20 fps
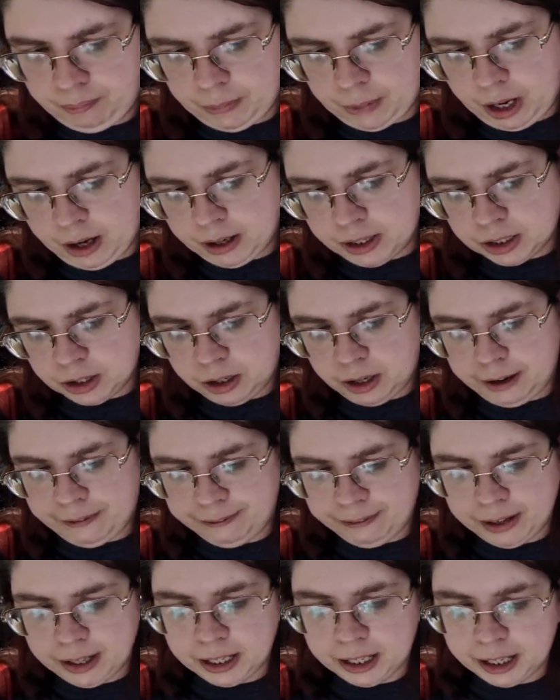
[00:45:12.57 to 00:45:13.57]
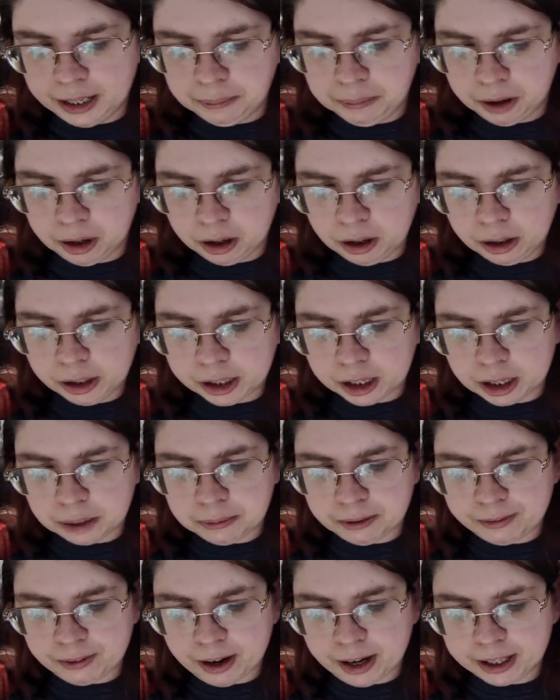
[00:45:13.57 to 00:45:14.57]
I was gonna feed him earlier
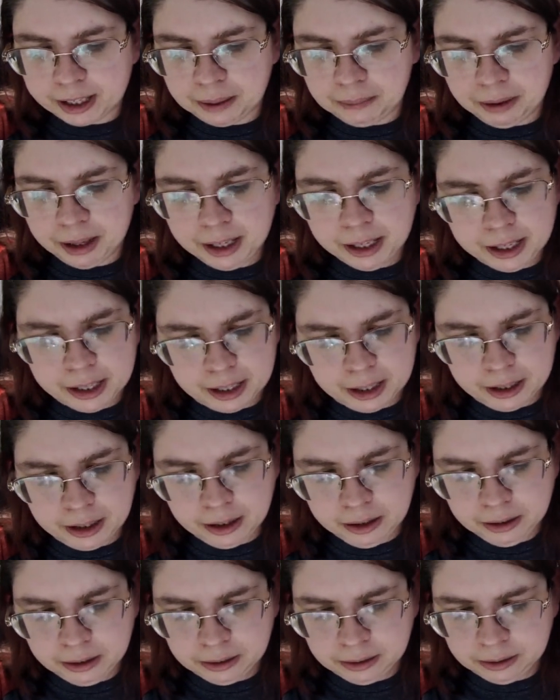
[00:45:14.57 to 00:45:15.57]
before I came in here,